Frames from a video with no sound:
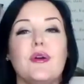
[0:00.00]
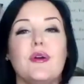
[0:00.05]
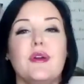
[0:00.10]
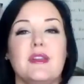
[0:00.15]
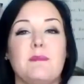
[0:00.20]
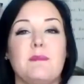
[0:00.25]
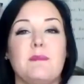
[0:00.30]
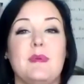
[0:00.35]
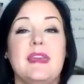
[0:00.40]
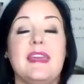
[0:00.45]
going
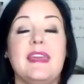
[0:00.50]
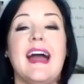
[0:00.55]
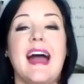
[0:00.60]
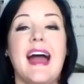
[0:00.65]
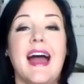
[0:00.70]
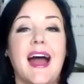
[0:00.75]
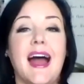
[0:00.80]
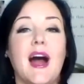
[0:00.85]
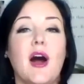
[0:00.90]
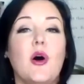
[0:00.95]
to be
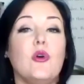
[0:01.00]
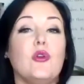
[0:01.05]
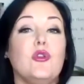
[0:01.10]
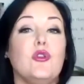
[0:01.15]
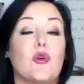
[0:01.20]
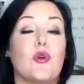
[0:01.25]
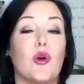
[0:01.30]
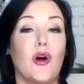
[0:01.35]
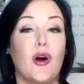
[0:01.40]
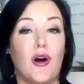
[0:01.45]
how
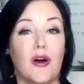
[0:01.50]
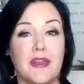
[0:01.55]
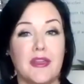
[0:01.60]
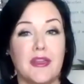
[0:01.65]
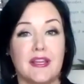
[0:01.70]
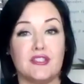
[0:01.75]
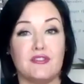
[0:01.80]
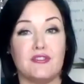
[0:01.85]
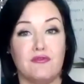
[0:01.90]
your audience